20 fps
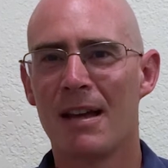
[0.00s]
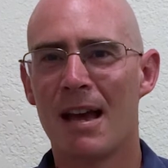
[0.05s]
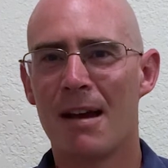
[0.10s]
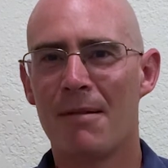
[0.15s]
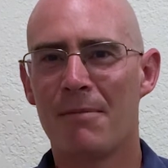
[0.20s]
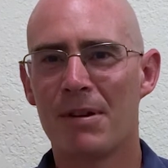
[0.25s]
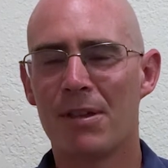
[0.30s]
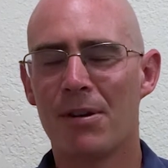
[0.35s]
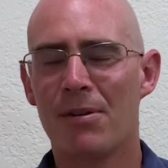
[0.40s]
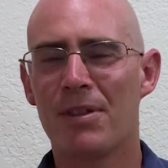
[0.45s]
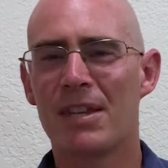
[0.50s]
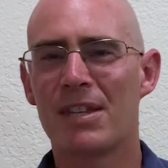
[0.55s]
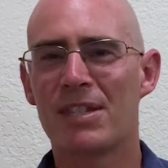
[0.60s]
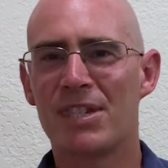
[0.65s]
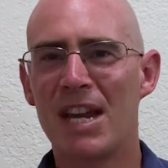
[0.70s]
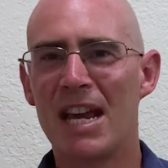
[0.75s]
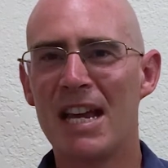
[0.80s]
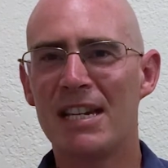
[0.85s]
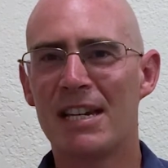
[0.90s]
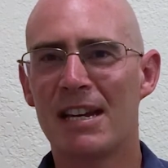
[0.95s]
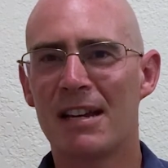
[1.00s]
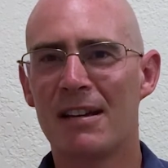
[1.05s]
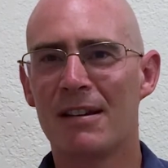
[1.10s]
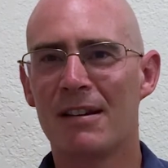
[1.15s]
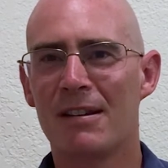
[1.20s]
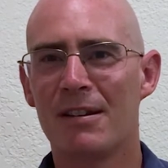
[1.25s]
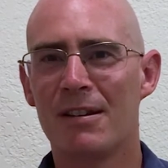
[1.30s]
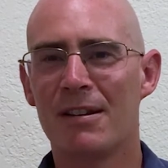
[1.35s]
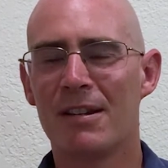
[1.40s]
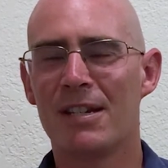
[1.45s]
And with all this data,
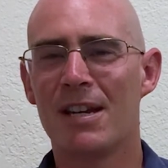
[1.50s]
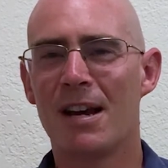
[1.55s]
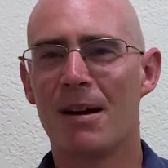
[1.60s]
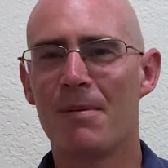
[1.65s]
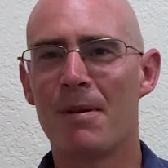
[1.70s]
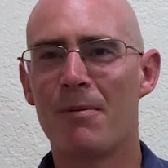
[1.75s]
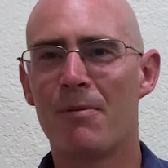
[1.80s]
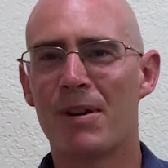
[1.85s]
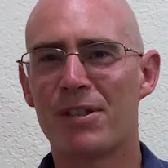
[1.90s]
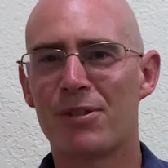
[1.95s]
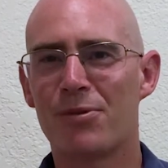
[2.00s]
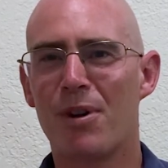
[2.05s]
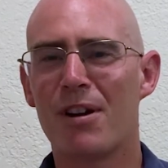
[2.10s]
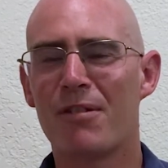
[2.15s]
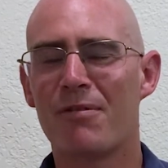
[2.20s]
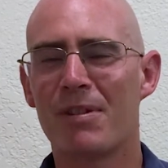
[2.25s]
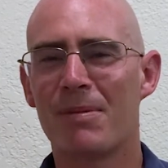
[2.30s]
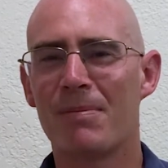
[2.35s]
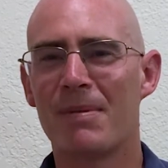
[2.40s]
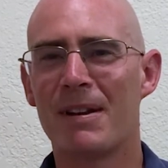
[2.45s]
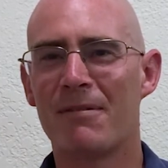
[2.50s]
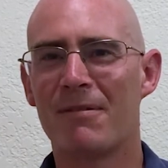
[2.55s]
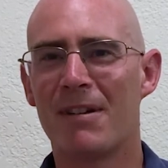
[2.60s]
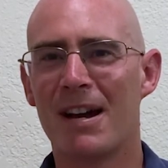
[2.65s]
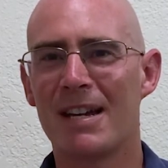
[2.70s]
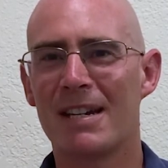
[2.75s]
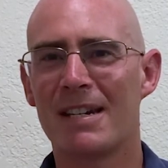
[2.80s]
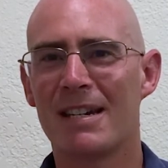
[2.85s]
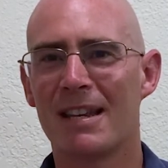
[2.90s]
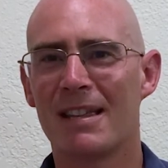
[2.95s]
you can tell me what's wrong with me,
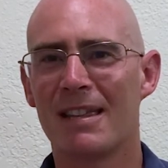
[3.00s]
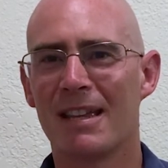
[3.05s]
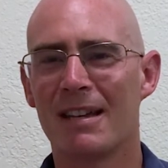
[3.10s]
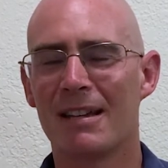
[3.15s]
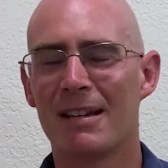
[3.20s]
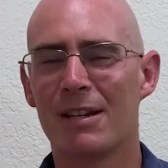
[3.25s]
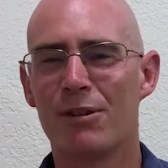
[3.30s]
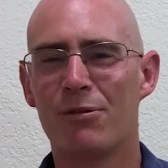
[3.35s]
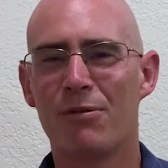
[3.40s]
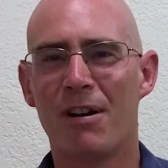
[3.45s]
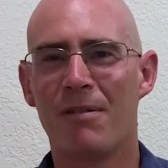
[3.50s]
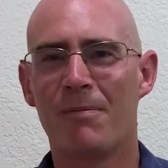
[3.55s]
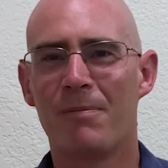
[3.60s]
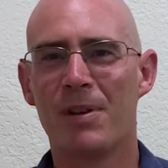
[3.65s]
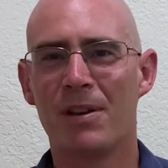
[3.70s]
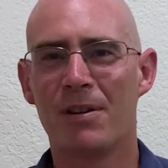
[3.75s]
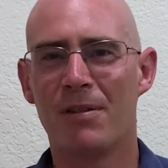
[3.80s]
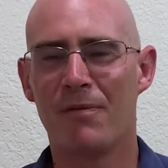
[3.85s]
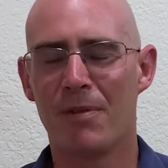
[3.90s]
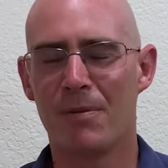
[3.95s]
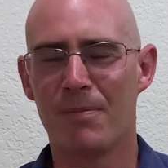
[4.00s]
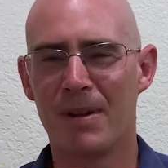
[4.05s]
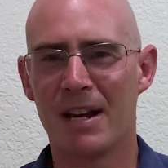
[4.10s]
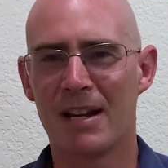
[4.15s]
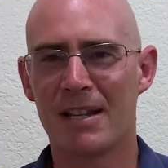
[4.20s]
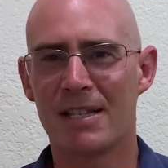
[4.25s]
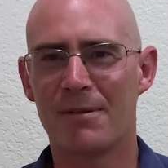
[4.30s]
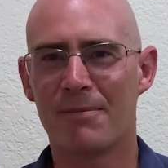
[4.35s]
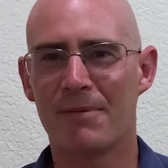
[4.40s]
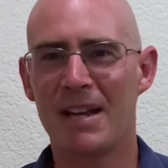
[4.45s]
right, in the 12 beautiful
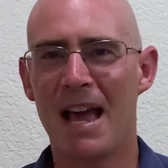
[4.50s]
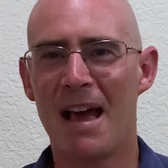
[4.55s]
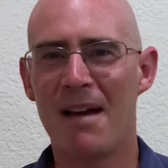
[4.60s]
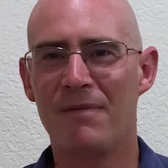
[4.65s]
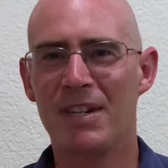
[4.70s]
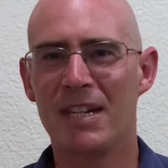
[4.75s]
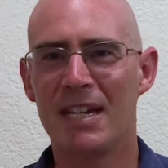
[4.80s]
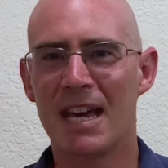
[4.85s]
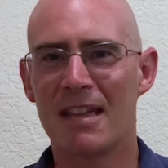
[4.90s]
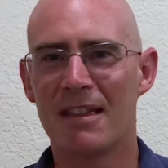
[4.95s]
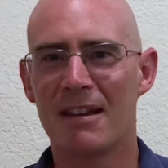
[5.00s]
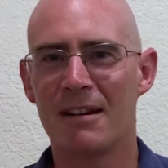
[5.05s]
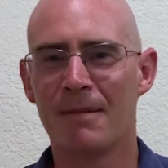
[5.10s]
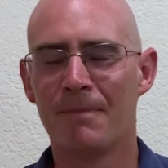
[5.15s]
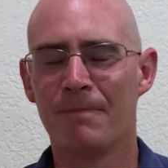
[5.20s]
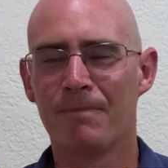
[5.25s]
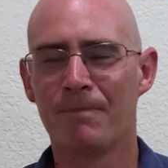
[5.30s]
minutes that we have together."